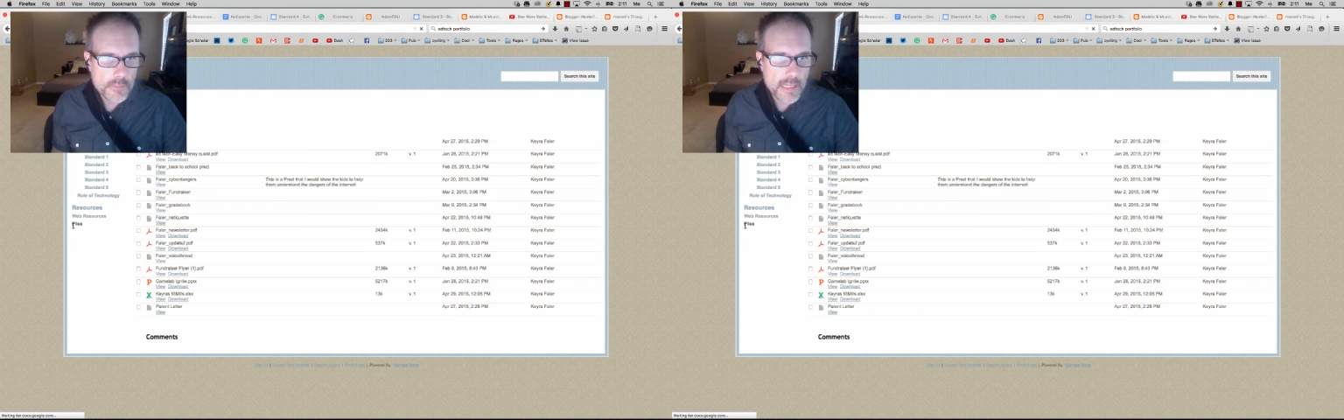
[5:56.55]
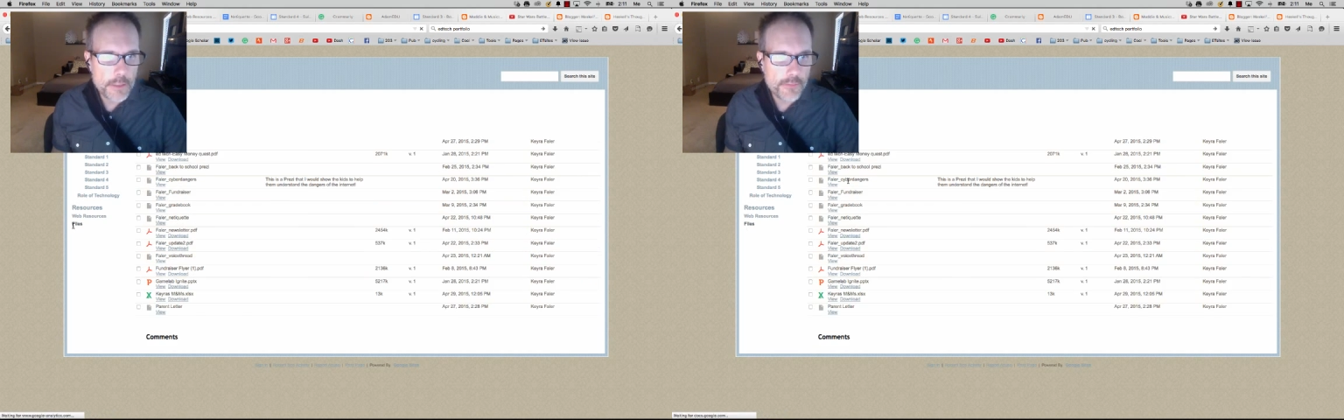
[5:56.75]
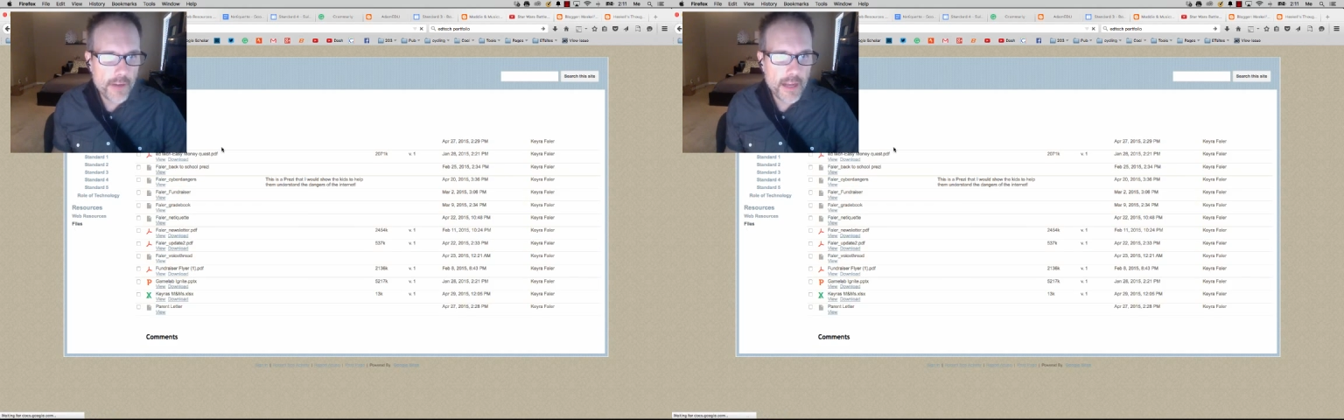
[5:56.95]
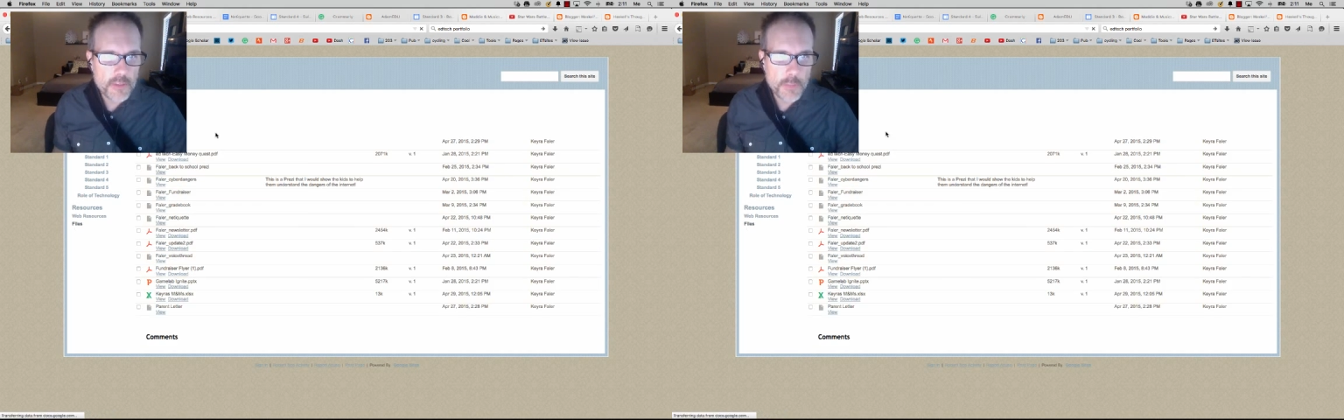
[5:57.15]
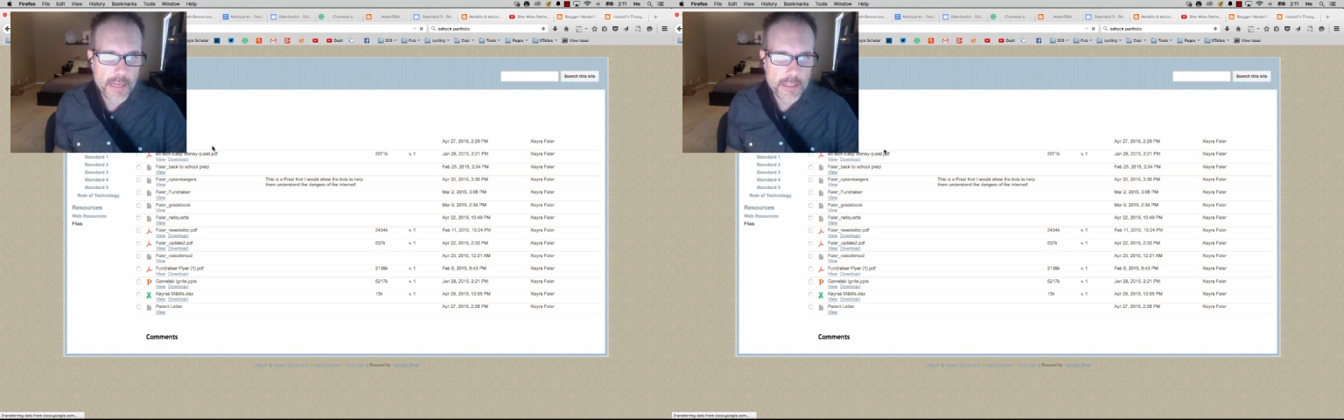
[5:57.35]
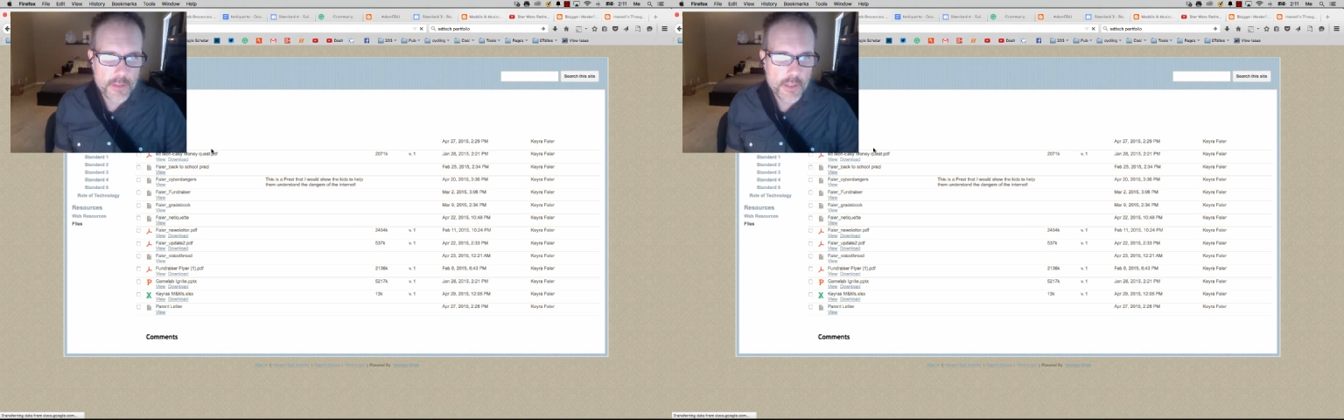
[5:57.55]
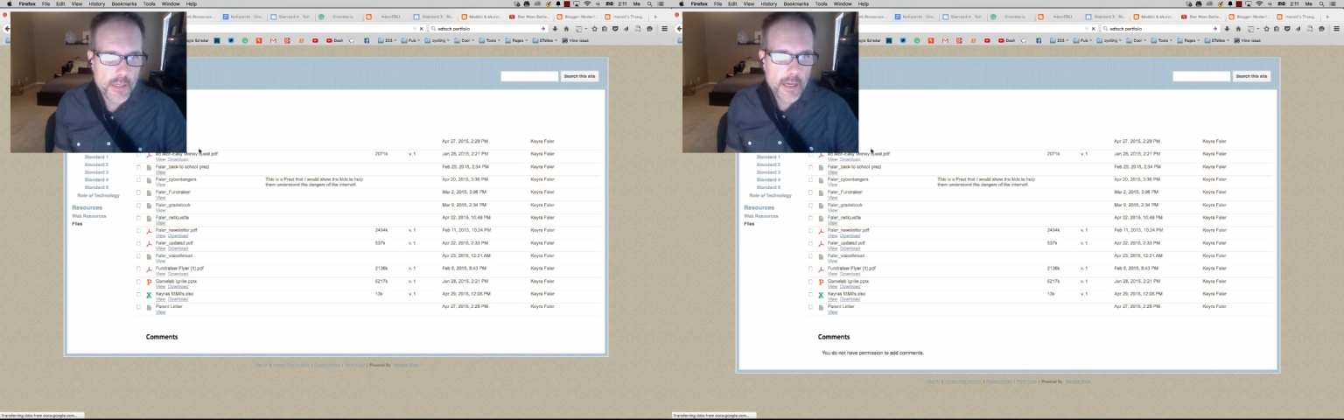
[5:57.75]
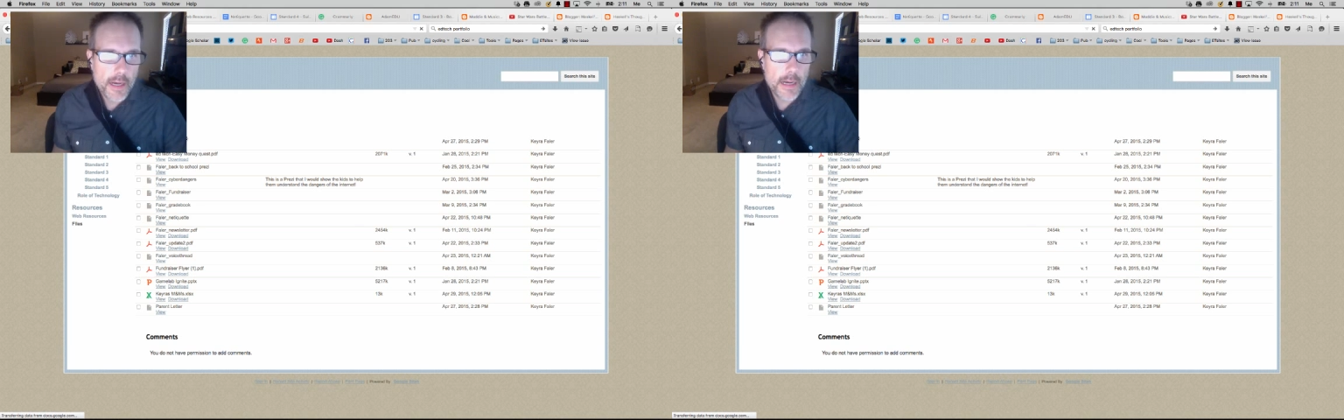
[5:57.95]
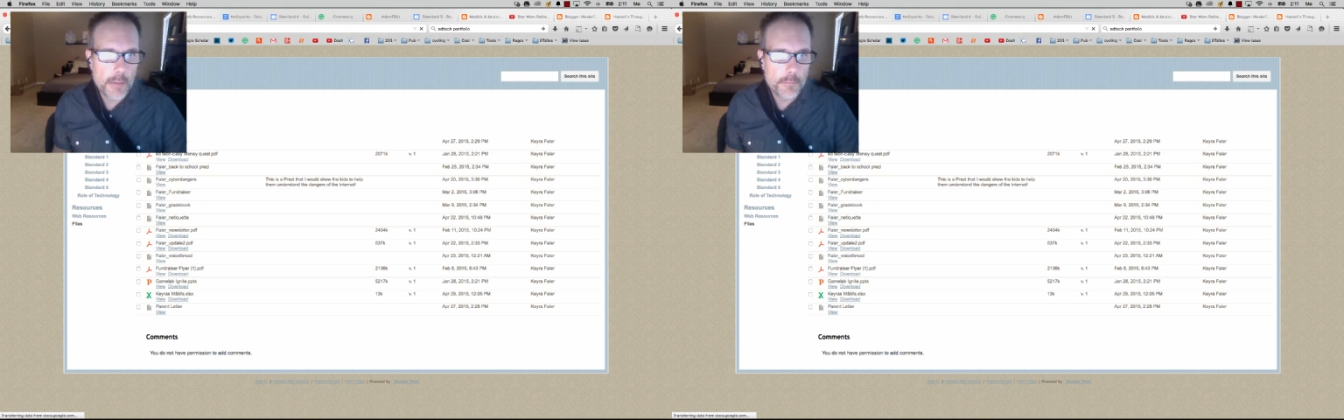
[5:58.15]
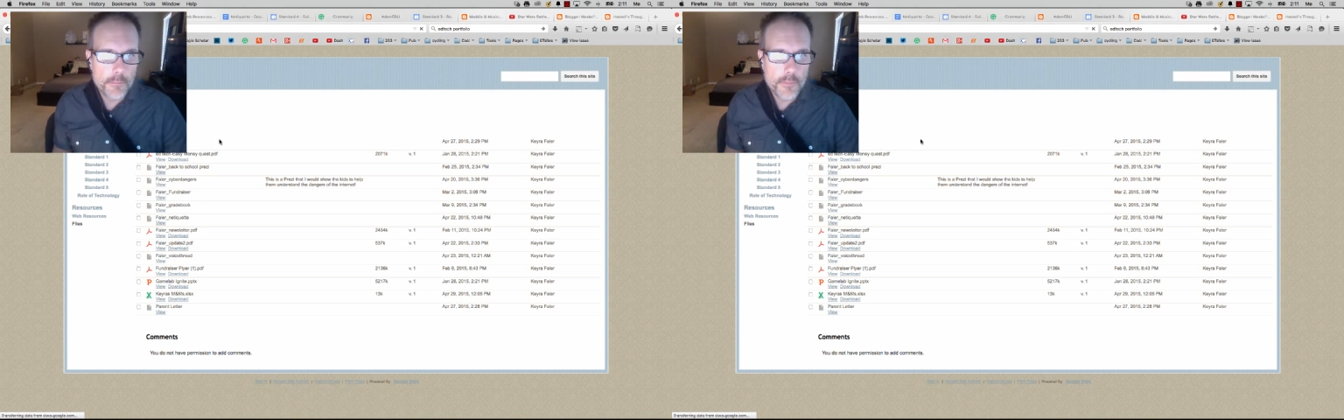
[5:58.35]
And your files page
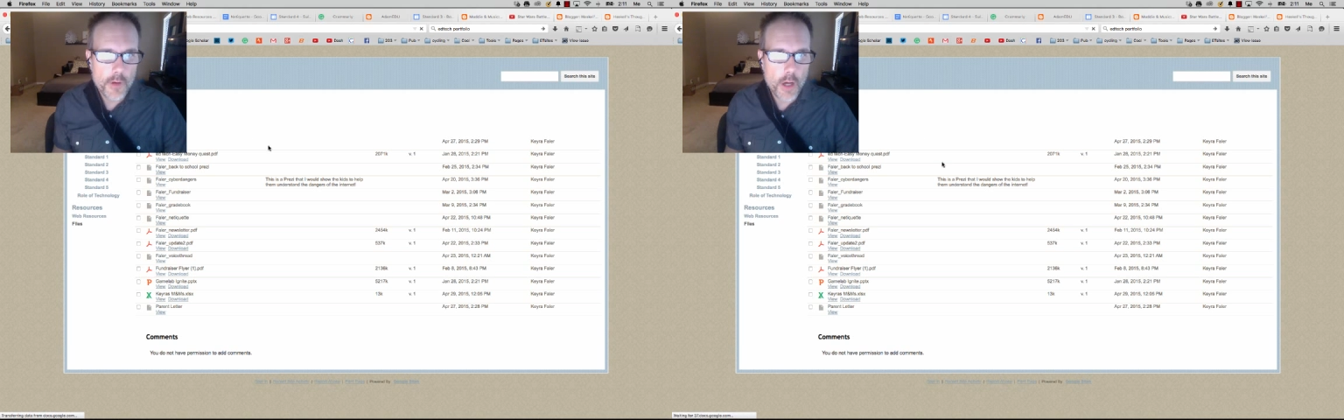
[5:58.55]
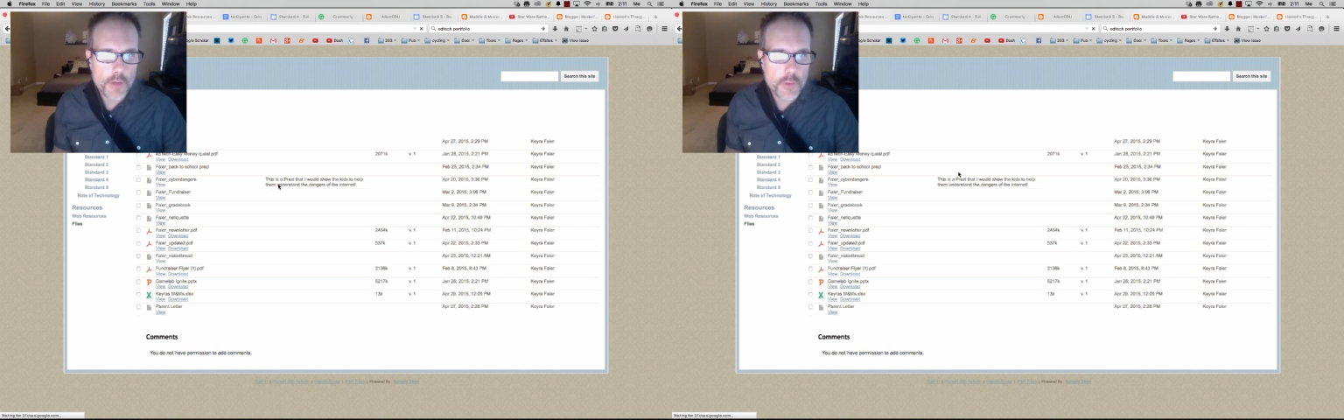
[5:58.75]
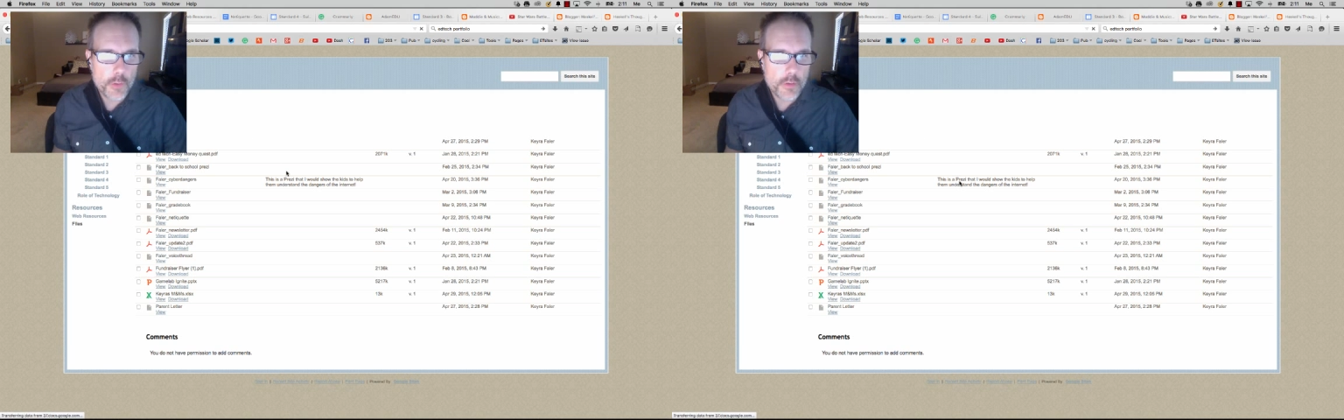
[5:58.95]
also